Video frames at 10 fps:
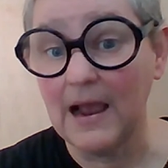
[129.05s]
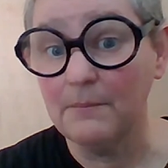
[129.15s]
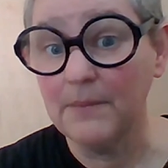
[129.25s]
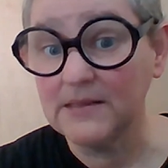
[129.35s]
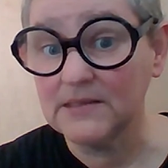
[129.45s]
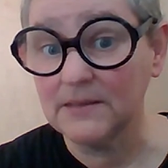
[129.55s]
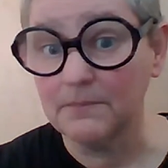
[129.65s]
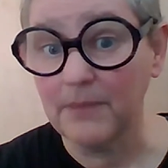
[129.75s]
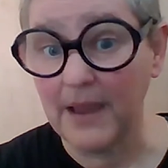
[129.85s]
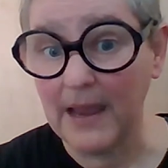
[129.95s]
means that
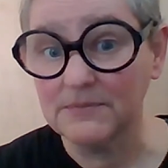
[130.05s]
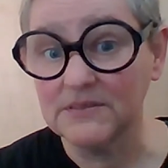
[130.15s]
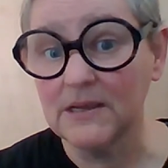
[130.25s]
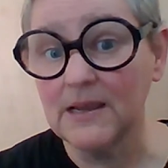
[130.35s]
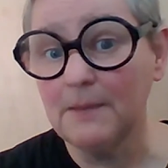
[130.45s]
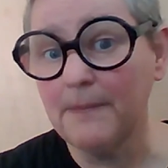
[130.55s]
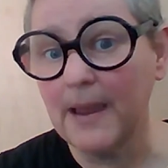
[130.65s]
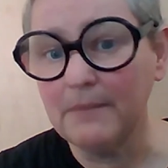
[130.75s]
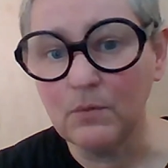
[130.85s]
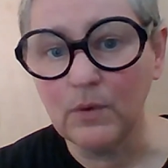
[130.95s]
perhaps
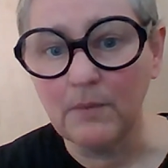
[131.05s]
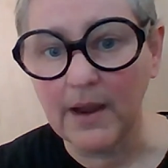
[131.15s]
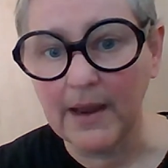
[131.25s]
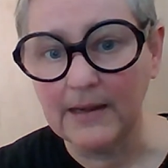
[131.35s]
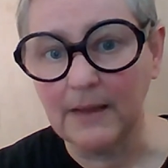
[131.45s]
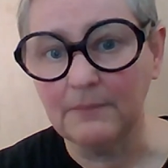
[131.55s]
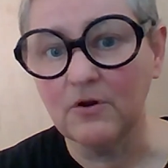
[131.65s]
maybe we might end up